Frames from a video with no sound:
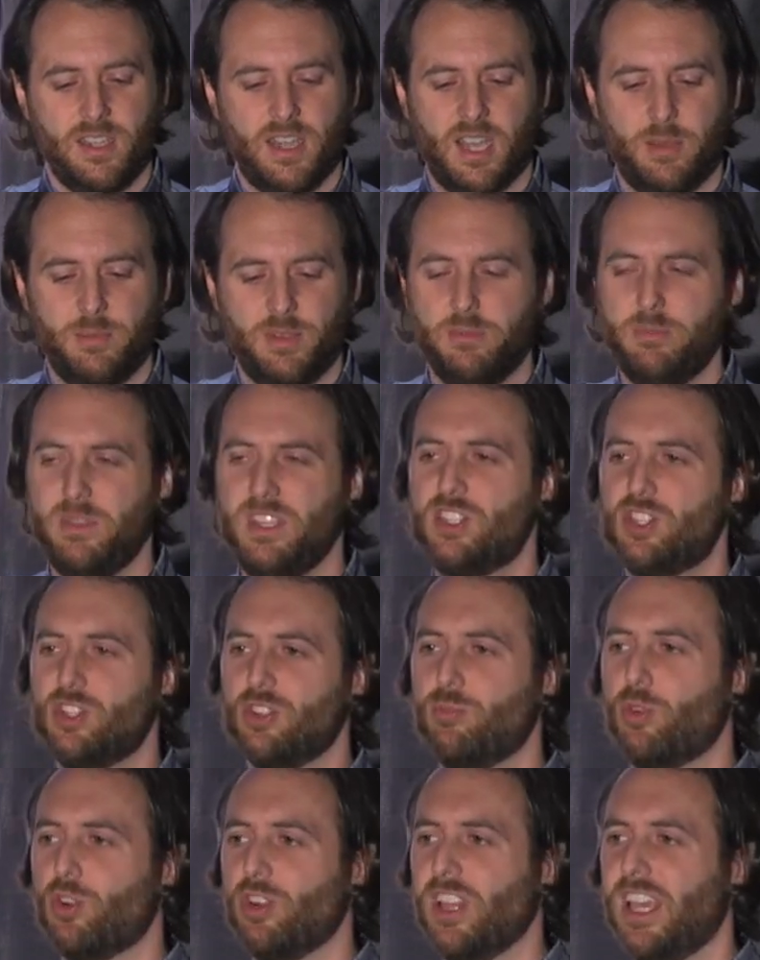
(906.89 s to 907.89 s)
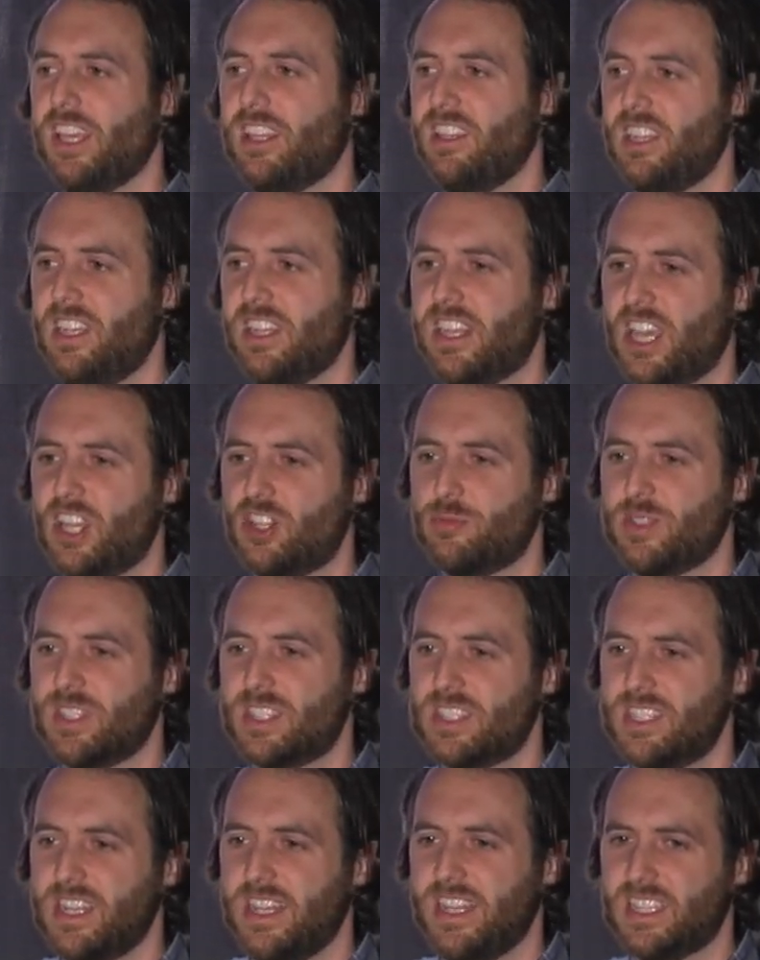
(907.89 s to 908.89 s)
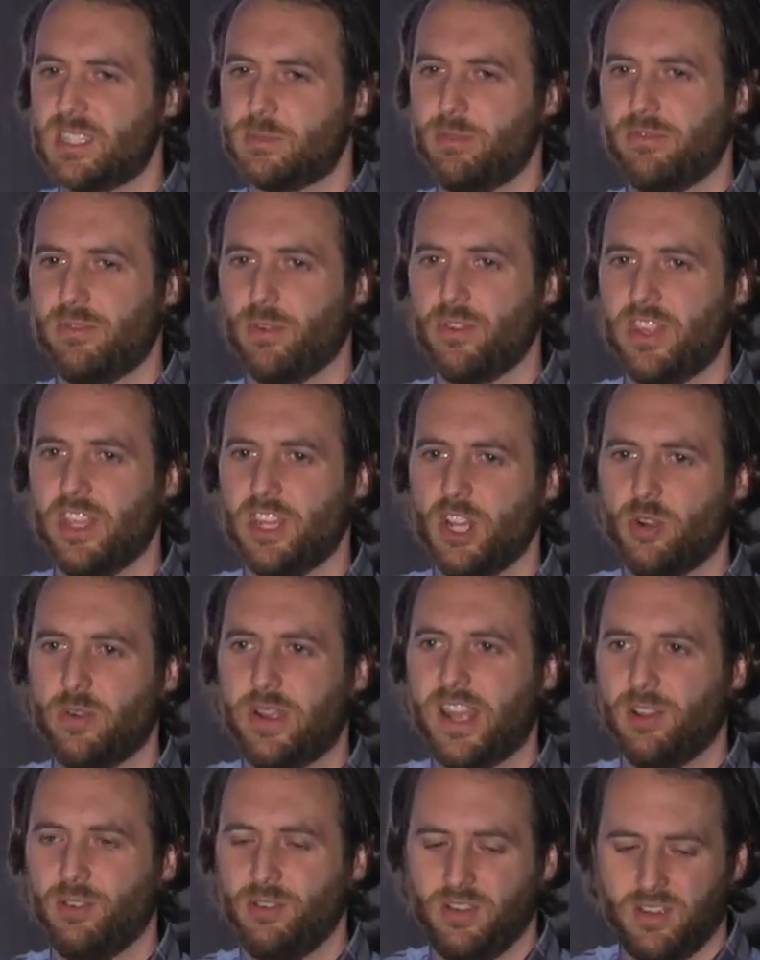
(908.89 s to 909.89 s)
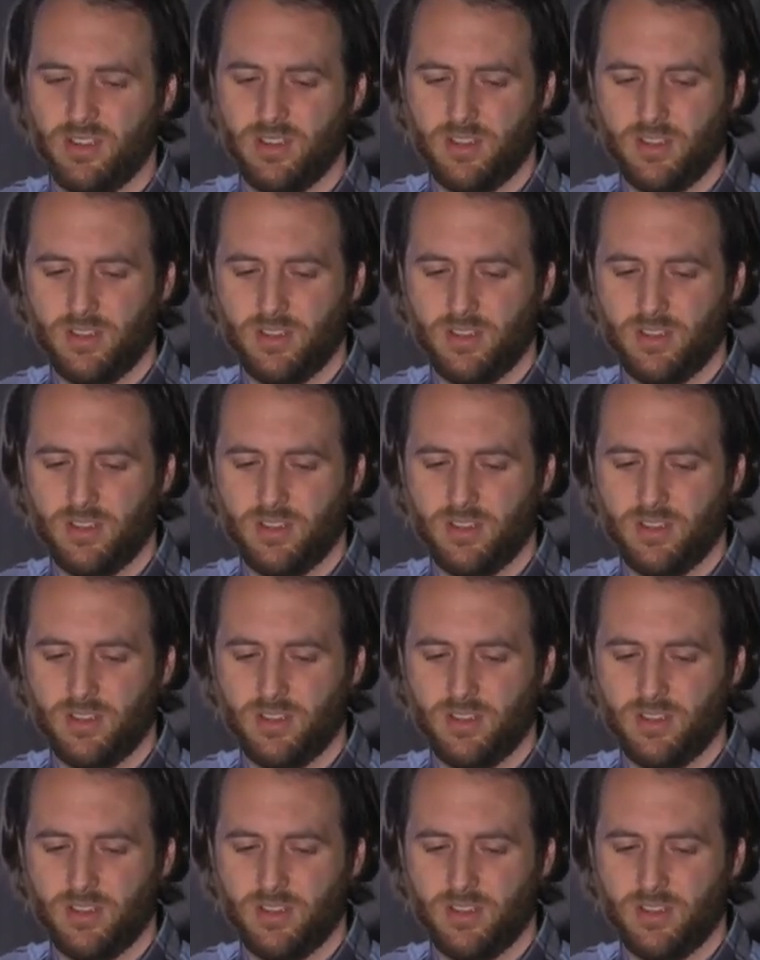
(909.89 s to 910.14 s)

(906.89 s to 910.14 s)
And it means you're more likely to catch mistakes before they go out.